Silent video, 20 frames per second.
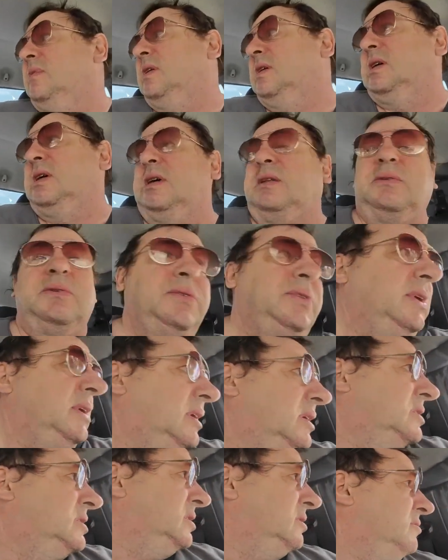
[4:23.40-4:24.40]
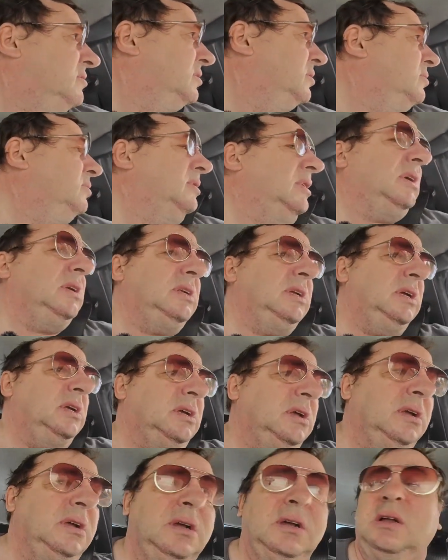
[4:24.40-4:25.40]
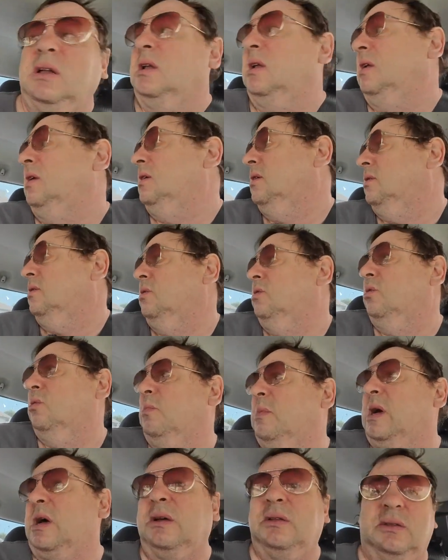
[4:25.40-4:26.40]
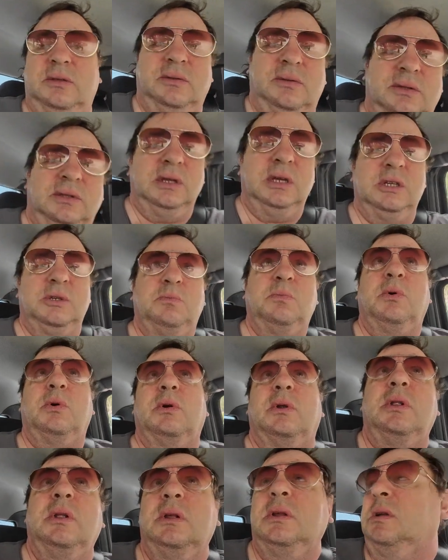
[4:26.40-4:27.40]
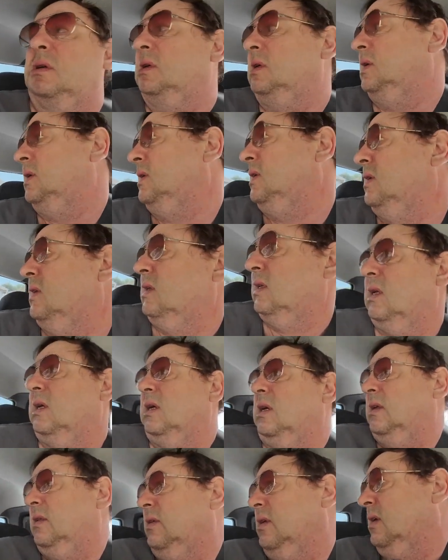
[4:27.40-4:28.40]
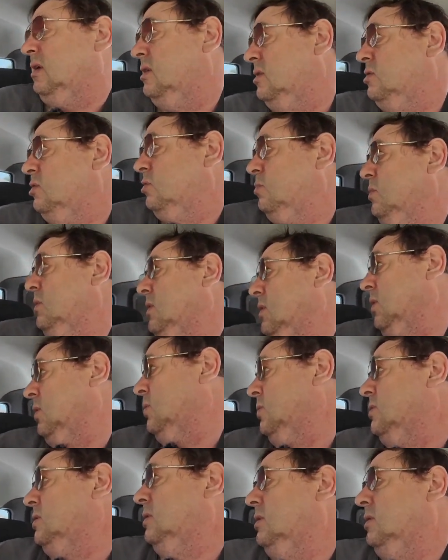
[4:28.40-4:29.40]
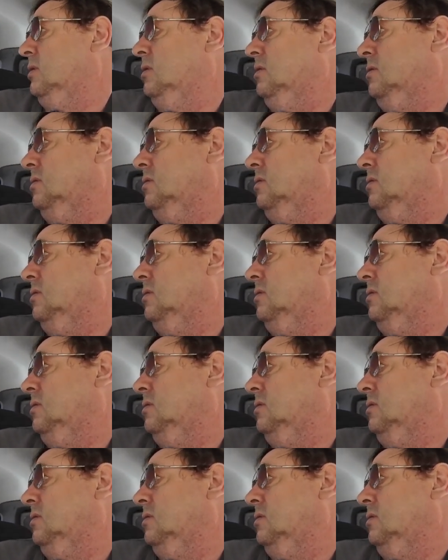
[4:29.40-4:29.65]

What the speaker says: I don't think it's even a good idea to mount on dashboard. I think it should be closer.